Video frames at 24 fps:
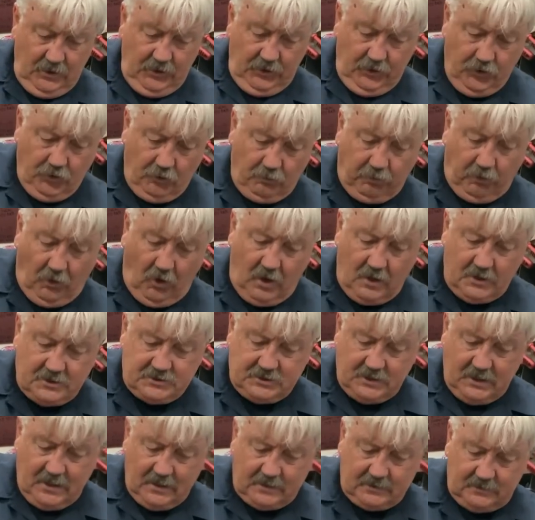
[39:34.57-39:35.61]
Your
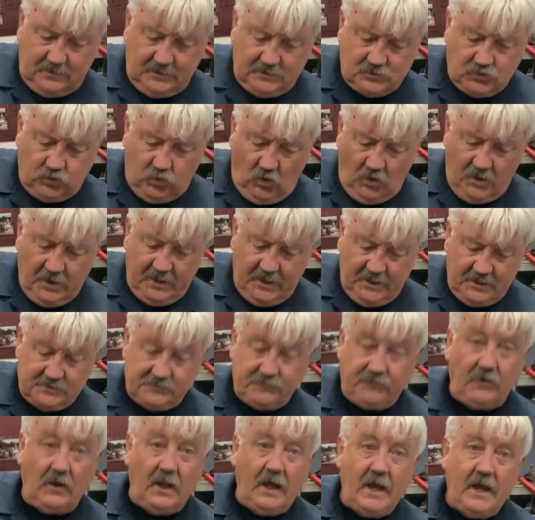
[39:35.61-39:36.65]
project, this 1-inch
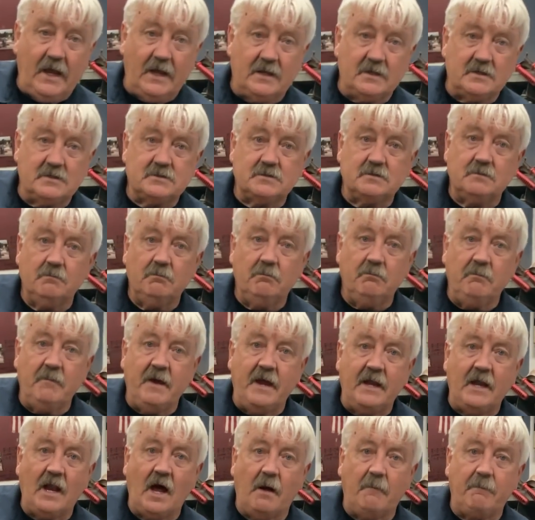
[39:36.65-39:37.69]
flange
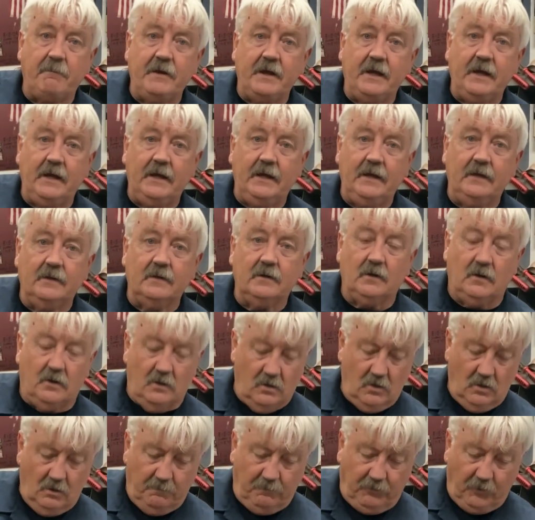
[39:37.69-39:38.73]
may not be
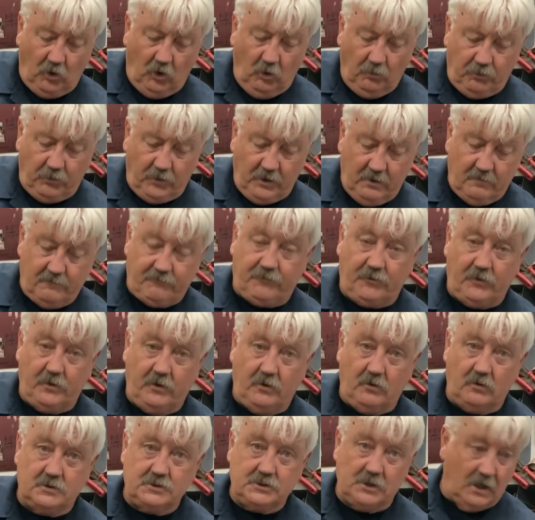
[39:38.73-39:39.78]
appropriate for
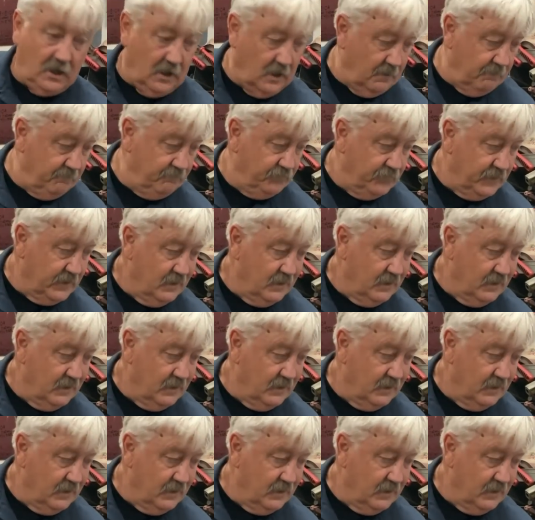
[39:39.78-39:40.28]
your job,